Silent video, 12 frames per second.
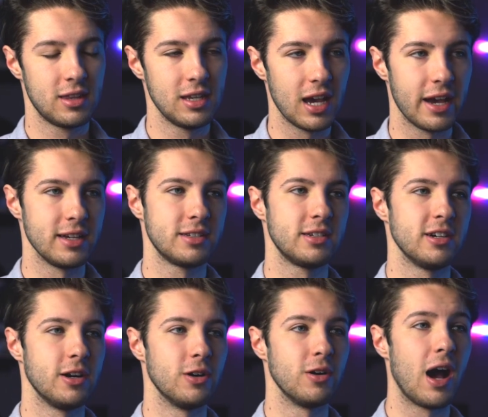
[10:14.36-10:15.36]
the
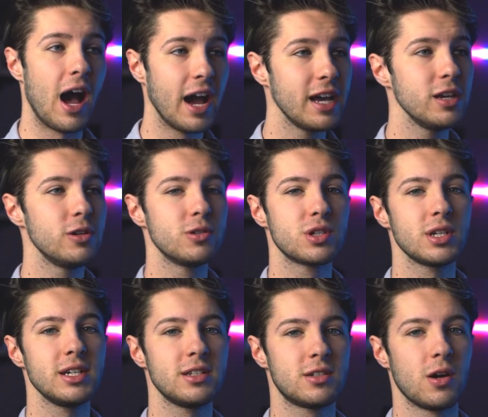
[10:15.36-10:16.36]
ISO. I
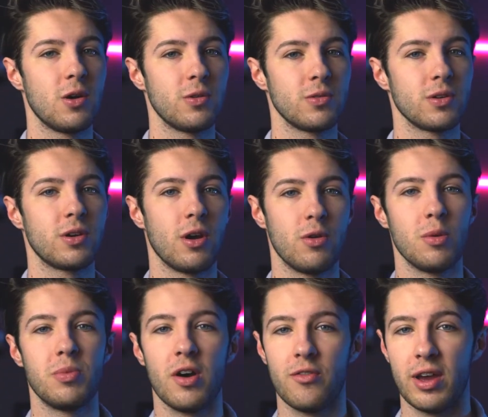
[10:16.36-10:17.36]
usually don't go
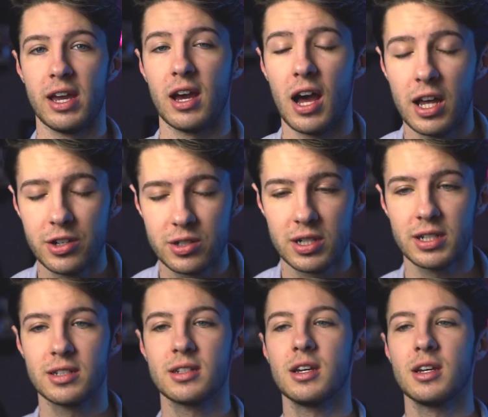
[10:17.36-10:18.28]
above 800.